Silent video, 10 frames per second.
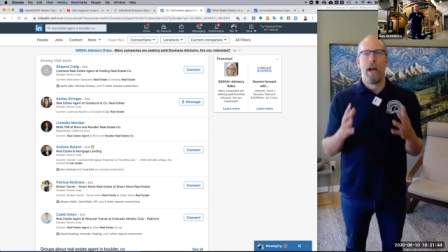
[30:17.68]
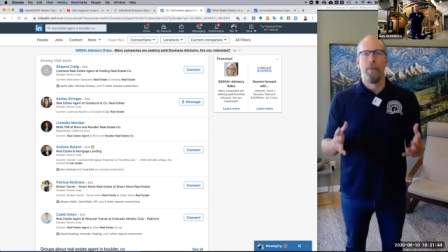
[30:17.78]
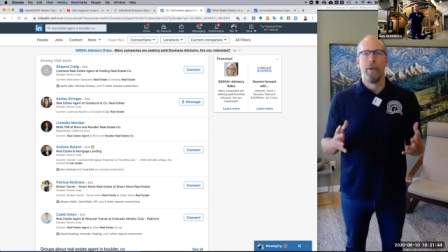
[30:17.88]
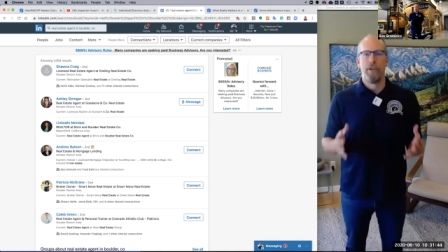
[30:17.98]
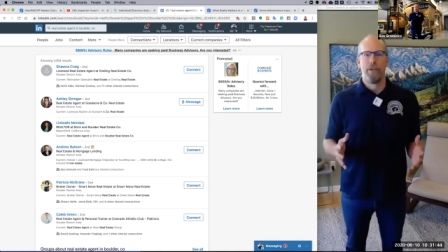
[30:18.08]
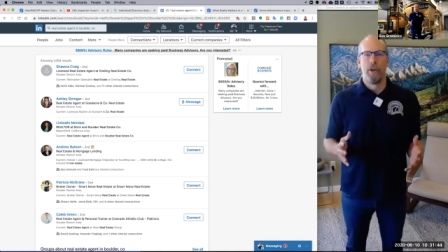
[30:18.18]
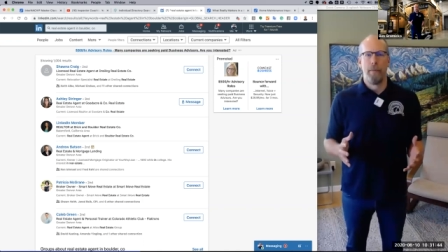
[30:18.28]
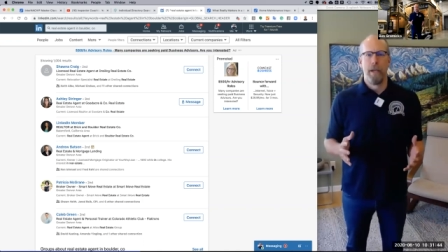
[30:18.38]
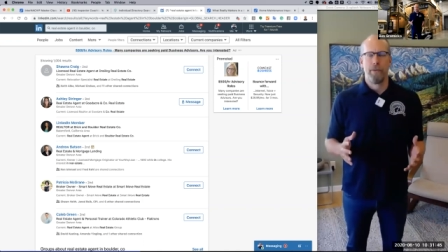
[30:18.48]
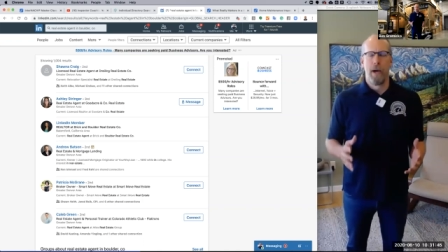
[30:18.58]
would use a home
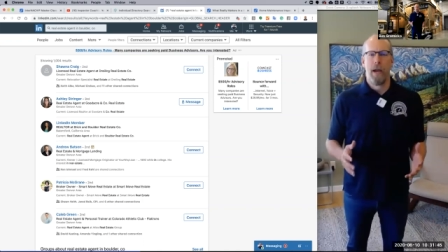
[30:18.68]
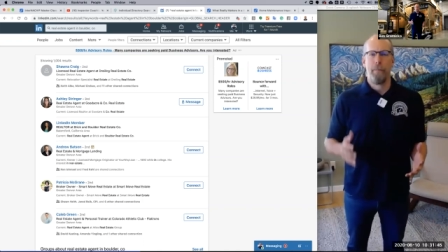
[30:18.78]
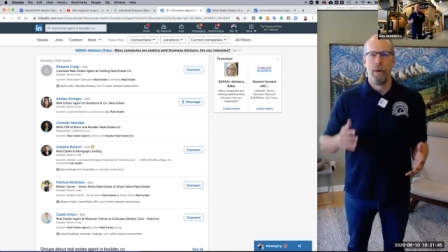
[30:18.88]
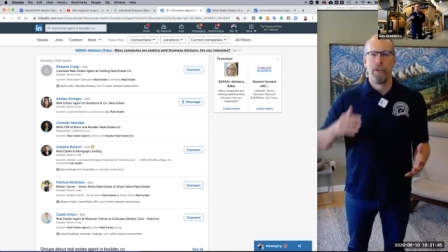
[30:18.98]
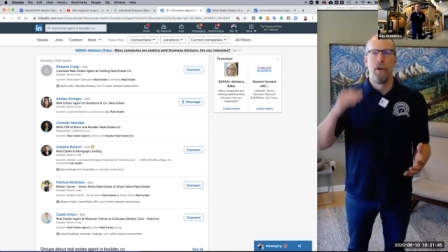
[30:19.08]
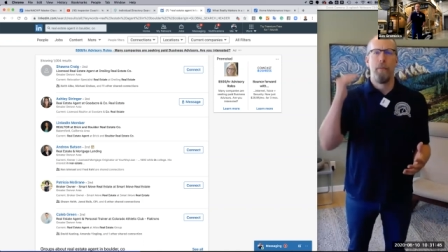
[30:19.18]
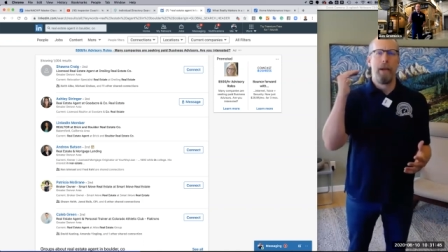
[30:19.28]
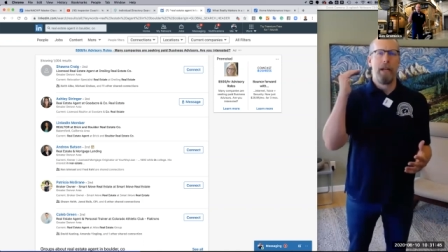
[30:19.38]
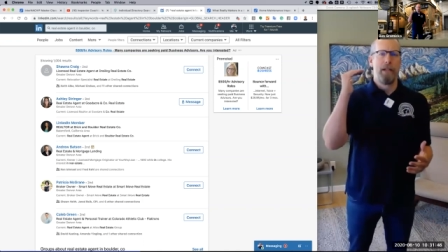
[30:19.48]
maintenance book. I'd put the home maintenance